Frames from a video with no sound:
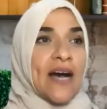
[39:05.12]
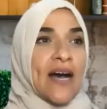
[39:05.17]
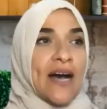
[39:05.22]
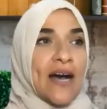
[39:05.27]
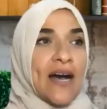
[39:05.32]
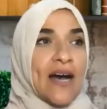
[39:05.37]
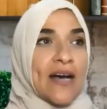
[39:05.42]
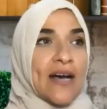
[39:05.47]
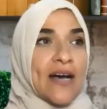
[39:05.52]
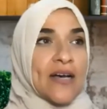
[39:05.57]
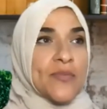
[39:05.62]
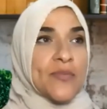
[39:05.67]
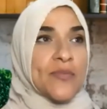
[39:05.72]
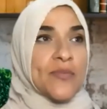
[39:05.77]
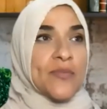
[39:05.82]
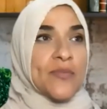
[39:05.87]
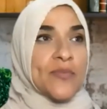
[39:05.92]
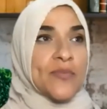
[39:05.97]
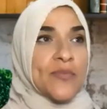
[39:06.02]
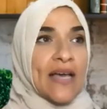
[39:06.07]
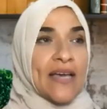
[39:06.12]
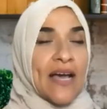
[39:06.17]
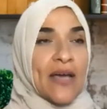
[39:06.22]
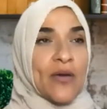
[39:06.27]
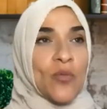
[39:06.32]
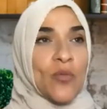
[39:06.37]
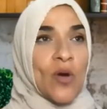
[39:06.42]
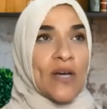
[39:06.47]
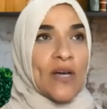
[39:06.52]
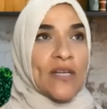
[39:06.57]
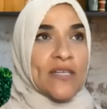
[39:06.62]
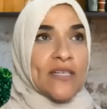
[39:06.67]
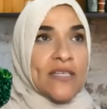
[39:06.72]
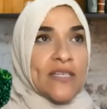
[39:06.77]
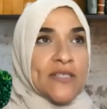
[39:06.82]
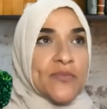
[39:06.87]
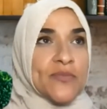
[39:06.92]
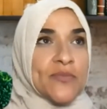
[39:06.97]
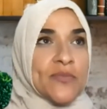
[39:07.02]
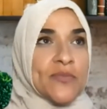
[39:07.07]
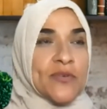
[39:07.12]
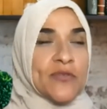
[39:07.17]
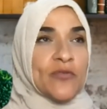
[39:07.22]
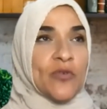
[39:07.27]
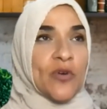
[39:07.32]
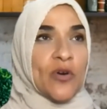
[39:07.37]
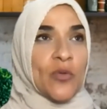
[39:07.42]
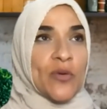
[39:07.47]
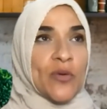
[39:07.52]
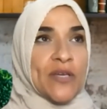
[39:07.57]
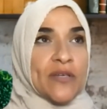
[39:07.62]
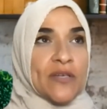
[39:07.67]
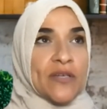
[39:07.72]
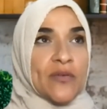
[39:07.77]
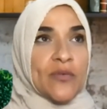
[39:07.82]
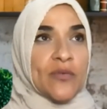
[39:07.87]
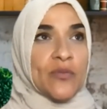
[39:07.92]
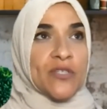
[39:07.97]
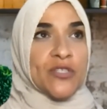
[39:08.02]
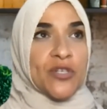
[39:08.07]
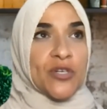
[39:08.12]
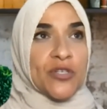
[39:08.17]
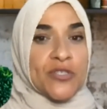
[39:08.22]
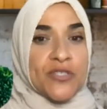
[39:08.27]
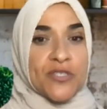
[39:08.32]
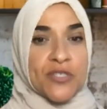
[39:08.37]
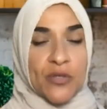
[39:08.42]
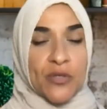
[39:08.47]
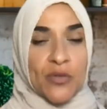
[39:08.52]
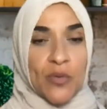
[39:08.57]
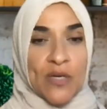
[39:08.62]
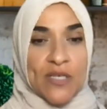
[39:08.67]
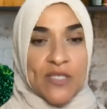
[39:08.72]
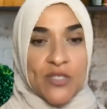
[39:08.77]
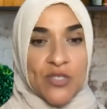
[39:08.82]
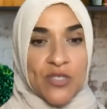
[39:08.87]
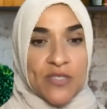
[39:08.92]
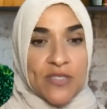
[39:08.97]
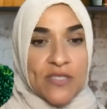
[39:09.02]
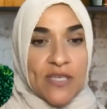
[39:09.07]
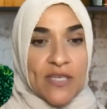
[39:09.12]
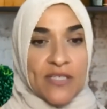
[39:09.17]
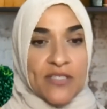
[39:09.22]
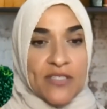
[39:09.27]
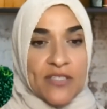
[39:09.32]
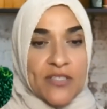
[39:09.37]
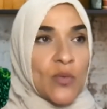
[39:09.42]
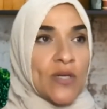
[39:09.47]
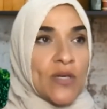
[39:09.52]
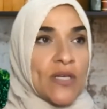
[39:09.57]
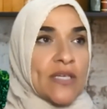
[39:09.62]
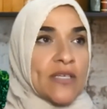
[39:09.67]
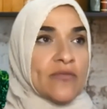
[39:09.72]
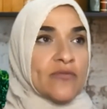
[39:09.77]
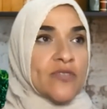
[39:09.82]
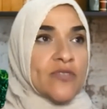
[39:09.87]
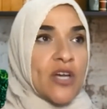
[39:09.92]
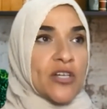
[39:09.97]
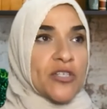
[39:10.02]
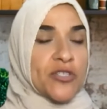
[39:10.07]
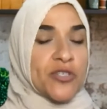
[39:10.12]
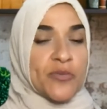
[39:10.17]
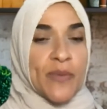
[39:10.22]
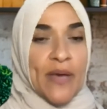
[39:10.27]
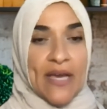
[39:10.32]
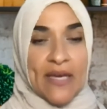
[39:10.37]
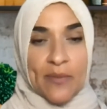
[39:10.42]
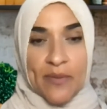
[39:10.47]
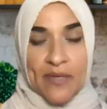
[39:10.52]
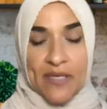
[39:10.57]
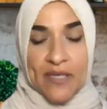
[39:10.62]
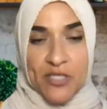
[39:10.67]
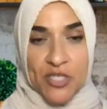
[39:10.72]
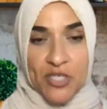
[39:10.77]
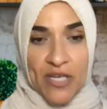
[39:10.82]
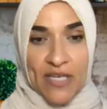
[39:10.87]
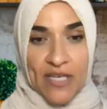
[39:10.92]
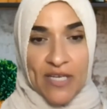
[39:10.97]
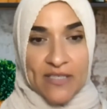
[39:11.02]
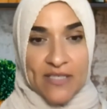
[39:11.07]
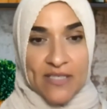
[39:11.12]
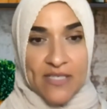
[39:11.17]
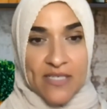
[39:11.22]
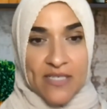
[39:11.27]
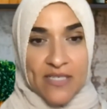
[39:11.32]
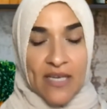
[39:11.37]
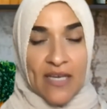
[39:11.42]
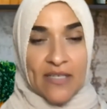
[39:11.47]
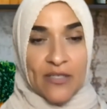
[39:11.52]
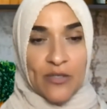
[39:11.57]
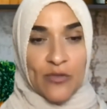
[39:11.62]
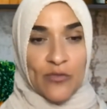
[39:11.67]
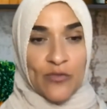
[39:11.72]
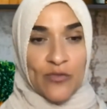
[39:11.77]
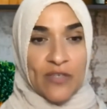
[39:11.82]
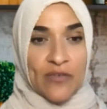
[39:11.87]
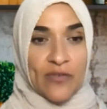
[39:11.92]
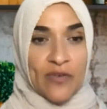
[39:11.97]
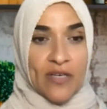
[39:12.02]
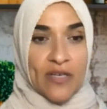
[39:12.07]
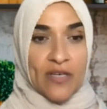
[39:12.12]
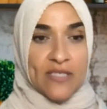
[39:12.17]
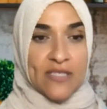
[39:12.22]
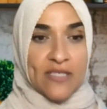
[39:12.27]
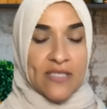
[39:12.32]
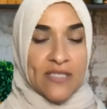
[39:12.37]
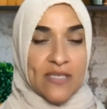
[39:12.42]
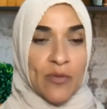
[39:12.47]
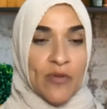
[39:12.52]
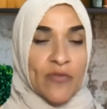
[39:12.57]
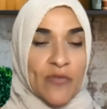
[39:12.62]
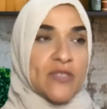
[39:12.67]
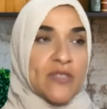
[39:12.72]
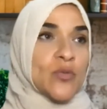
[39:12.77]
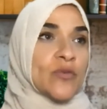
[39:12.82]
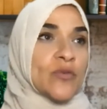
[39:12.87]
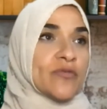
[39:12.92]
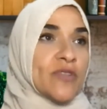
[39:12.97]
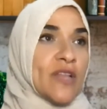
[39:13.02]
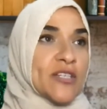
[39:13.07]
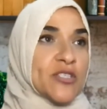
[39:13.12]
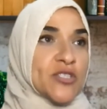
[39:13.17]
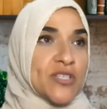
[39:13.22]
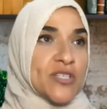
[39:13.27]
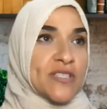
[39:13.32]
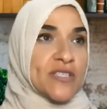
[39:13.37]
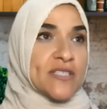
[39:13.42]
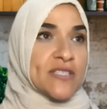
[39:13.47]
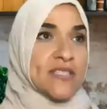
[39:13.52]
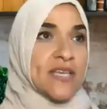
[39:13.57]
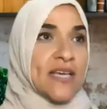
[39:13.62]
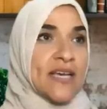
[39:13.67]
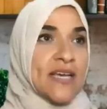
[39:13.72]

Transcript: I want to, before we turn to questions, I just want to give Dr. Bagby a chance to kind of give us some of his reflections.